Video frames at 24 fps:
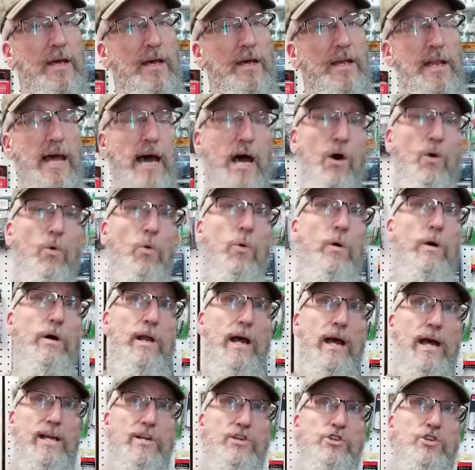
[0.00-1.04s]
Now, would
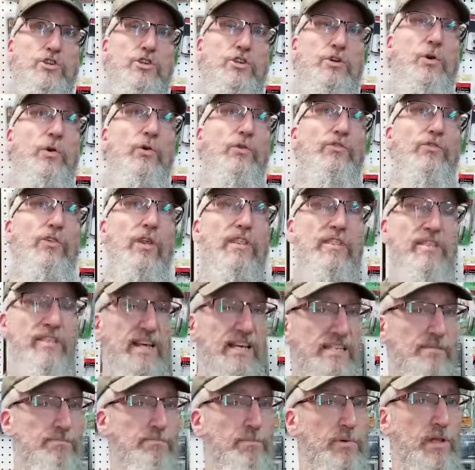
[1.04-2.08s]
I choose
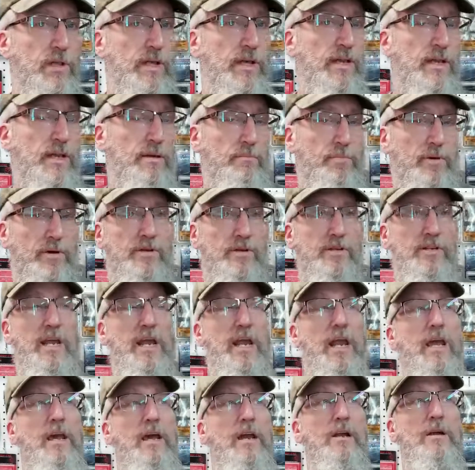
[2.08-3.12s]
this bullet in
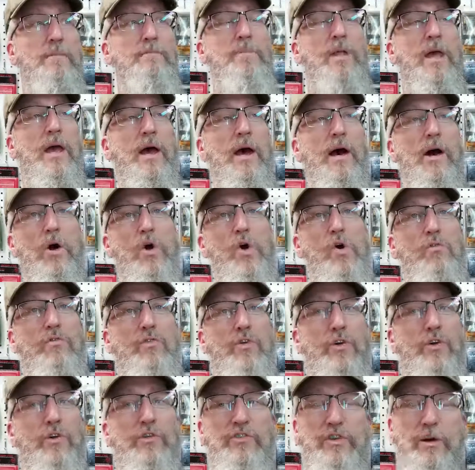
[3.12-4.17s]
particular
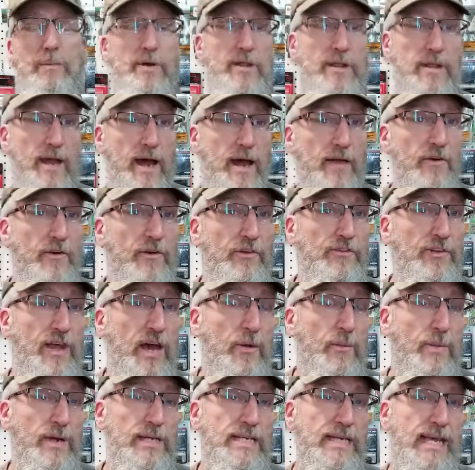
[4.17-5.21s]
over some of the others
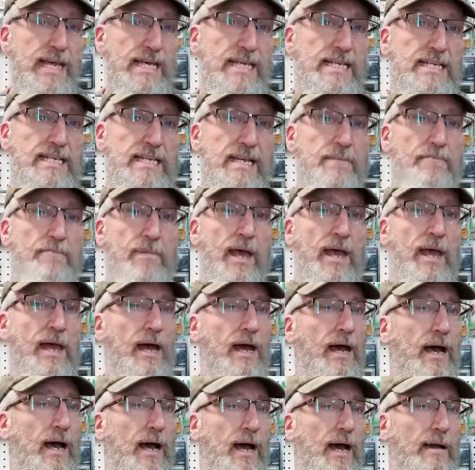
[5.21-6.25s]
that we tested?
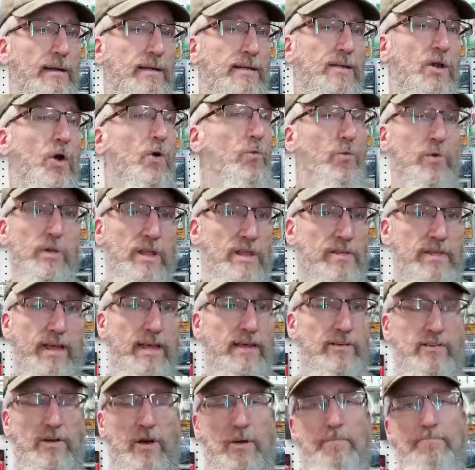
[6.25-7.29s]
I don't really think
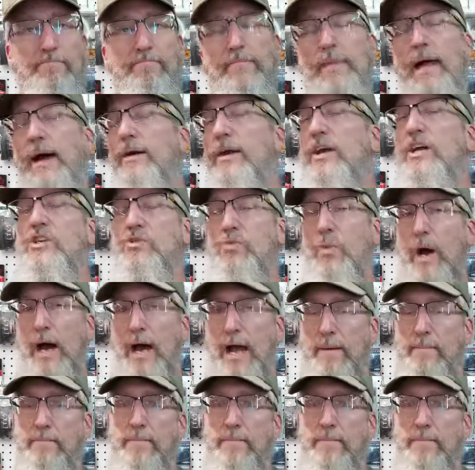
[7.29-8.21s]
so. Now, here's why.